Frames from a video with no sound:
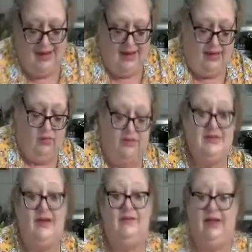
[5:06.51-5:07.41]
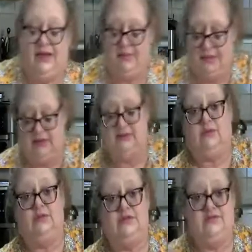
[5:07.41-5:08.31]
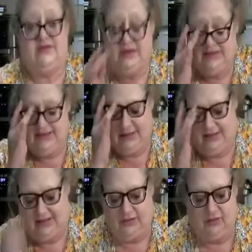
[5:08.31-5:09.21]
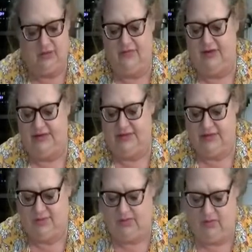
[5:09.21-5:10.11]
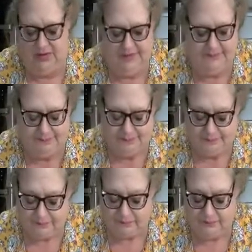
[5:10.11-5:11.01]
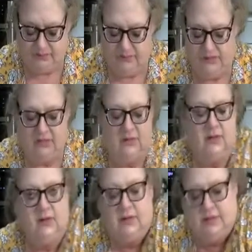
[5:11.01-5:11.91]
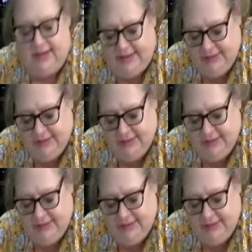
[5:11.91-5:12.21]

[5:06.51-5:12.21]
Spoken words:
And once I've let it meld and once I've tasted it, then I'll know if I need to put more in. Okay.